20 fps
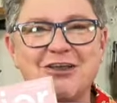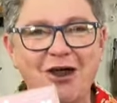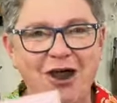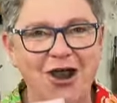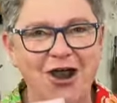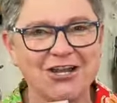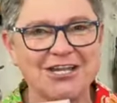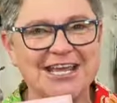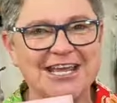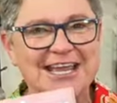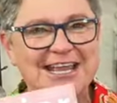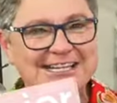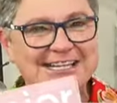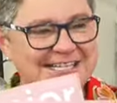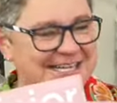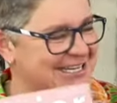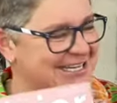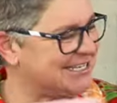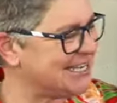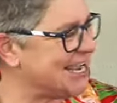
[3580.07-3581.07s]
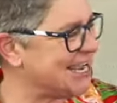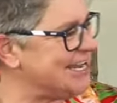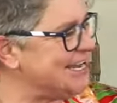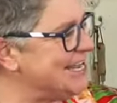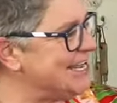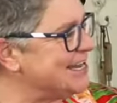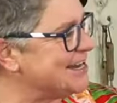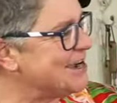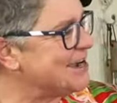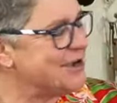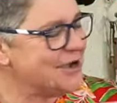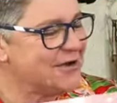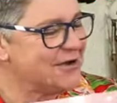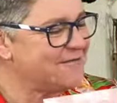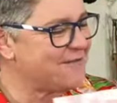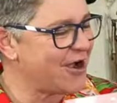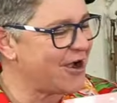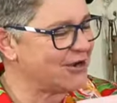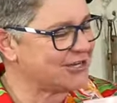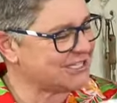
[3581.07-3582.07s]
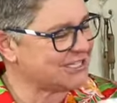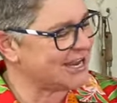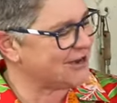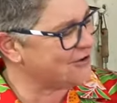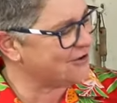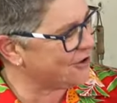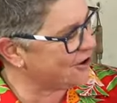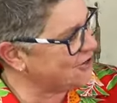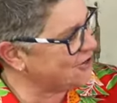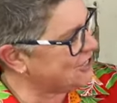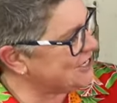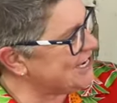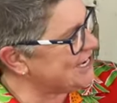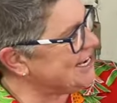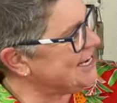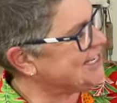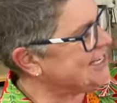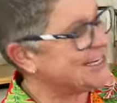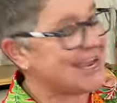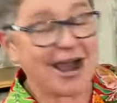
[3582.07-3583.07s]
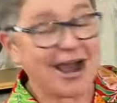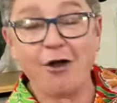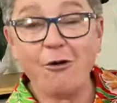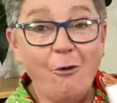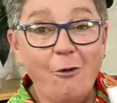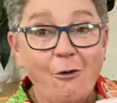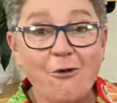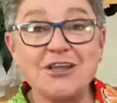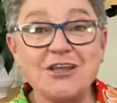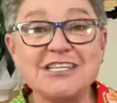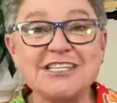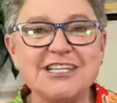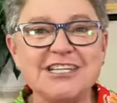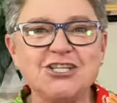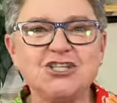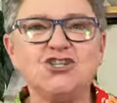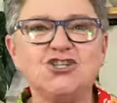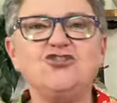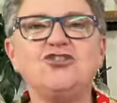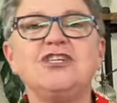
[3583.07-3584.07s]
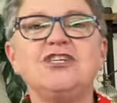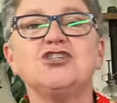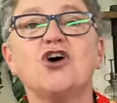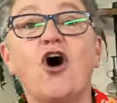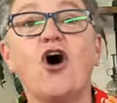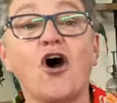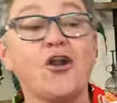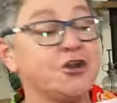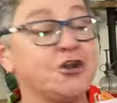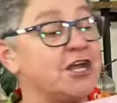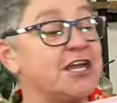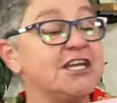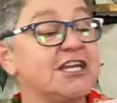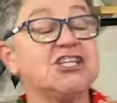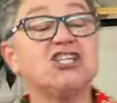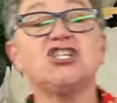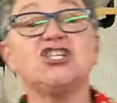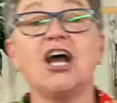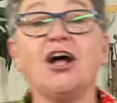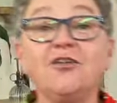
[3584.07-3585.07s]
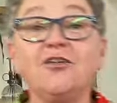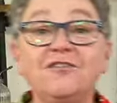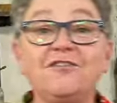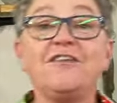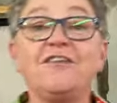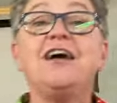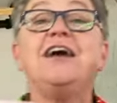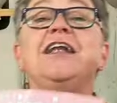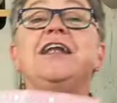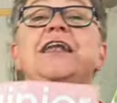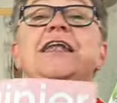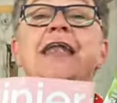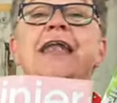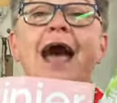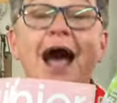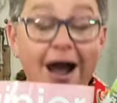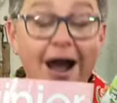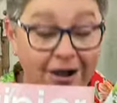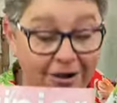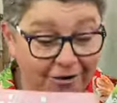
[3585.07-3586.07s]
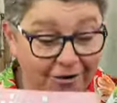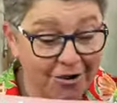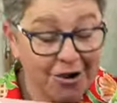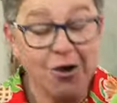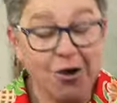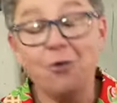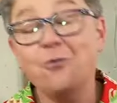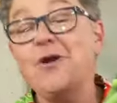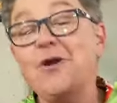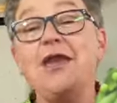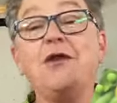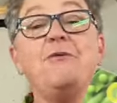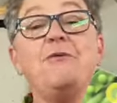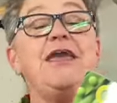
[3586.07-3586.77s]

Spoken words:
Gardener and Detainee. Folks, and Grow to Eat, our August issue is on shelf now, where